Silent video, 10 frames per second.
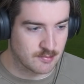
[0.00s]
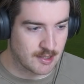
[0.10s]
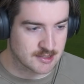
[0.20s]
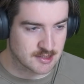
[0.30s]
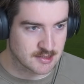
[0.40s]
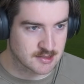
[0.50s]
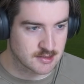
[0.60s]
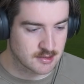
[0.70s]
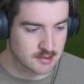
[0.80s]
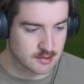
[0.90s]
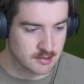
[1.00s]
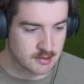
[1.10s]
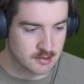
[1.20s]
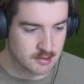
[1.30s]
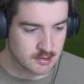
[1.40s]
Watch this.
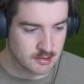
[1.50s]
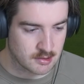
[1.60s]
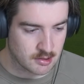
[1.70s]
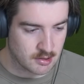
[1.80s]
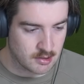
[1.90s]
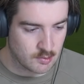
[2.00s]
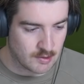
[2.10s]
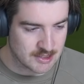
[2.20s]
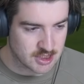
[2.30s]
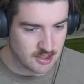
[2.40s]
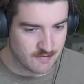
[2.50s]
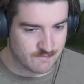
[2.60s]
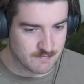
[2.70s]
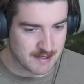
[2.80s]
Watch and learn from my